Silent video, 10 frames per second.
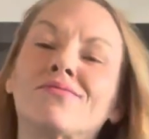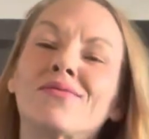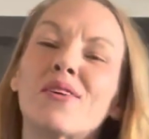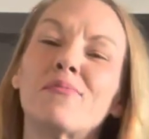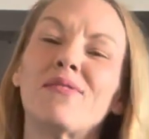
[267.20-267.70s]

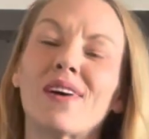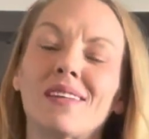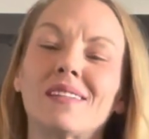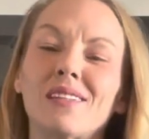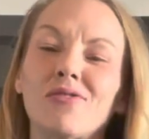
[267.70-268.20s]
Hope you found
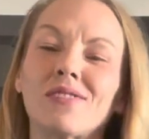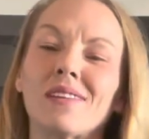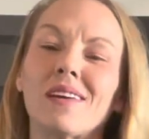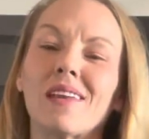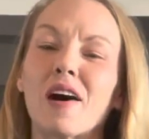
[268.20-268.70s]
this
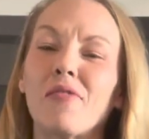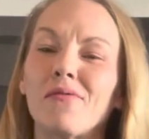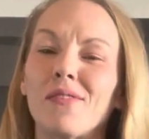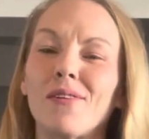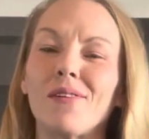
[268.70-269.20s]
interesting and
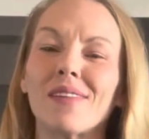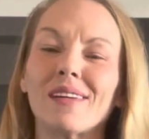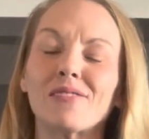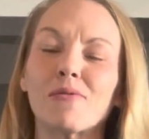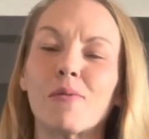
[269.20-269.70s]
helpful.
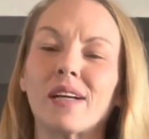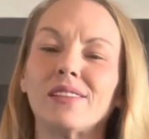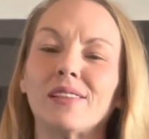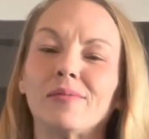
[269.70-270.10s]
Thanks for watching.